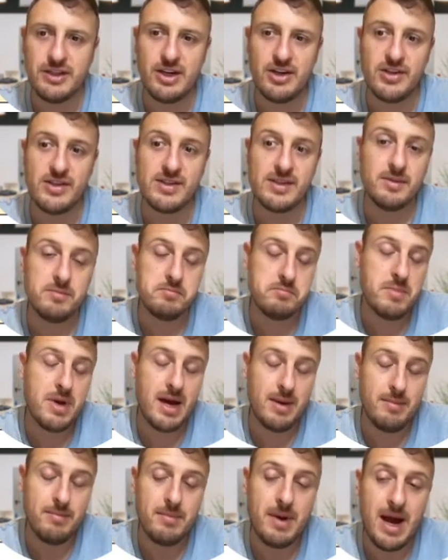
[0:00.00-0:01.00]
There's,
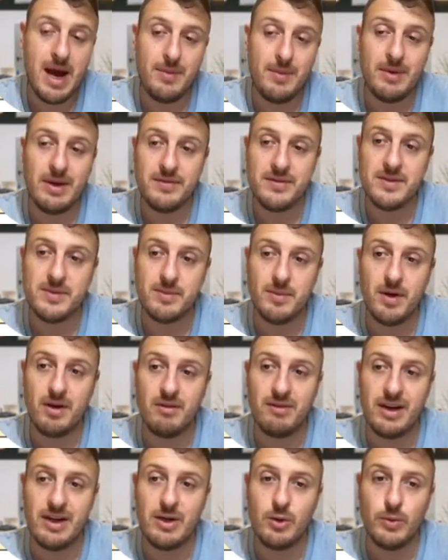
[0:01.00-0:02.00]
I believe, small
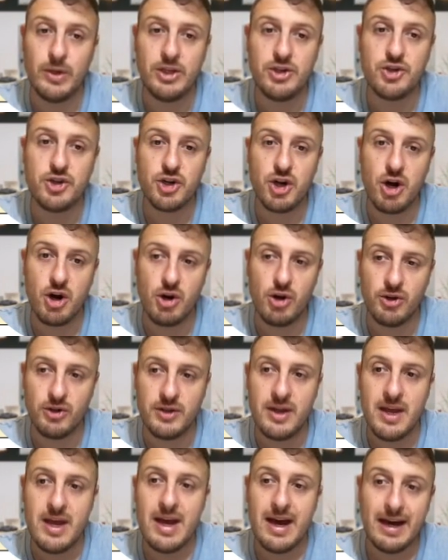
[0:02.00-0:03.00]
value with Charlotte,